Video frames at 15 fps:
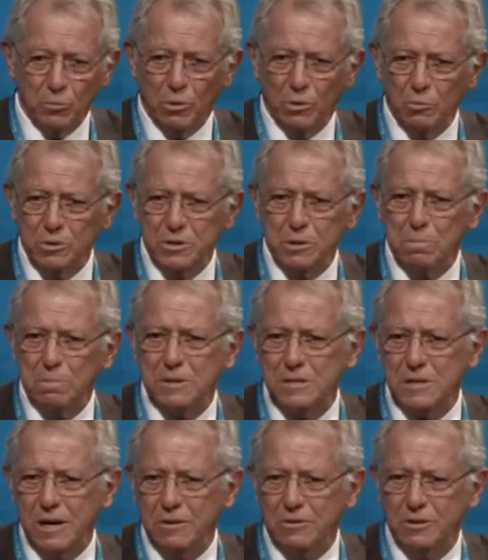what was the
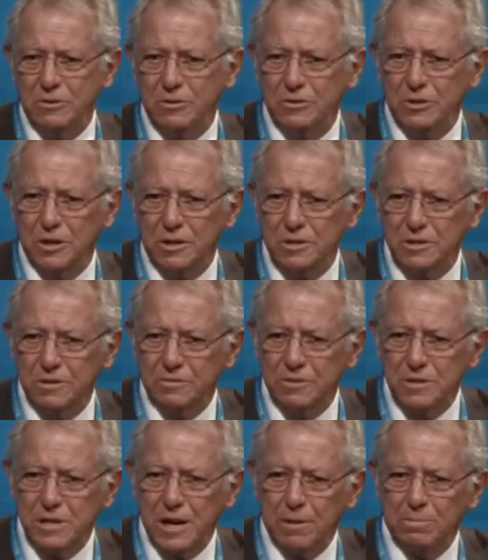percentage chance of
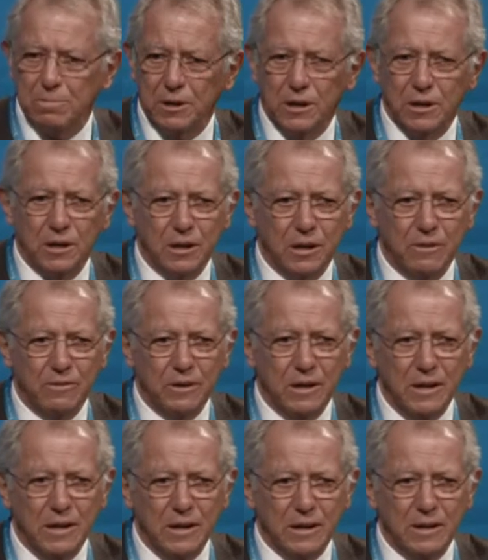this happening in a given
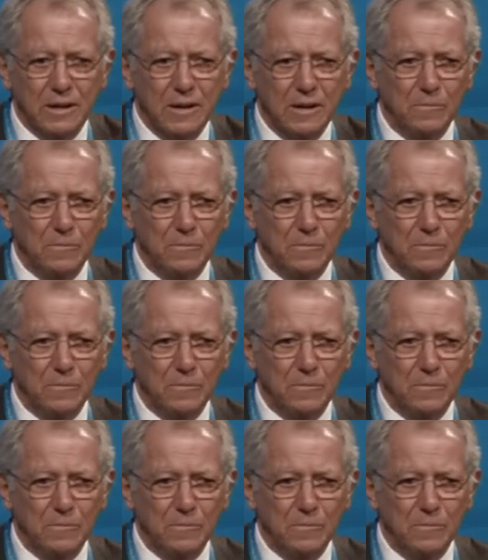year.